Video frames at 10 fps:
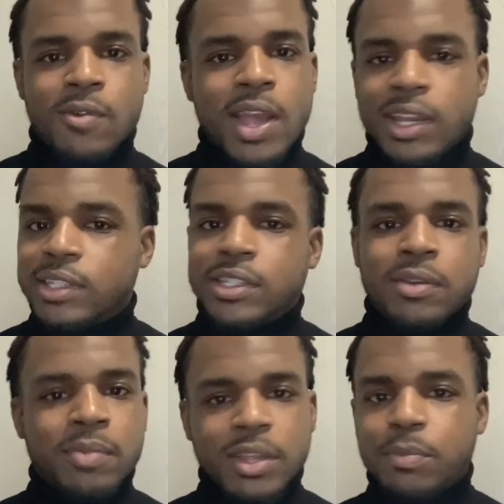into the
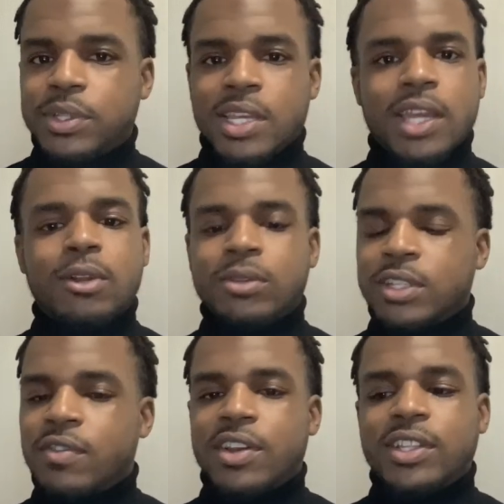meat and potatoes
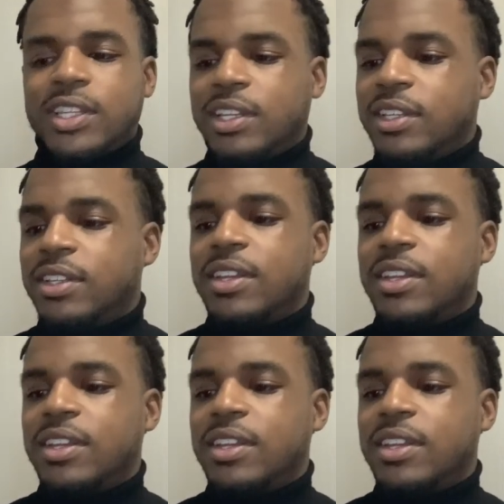of everything.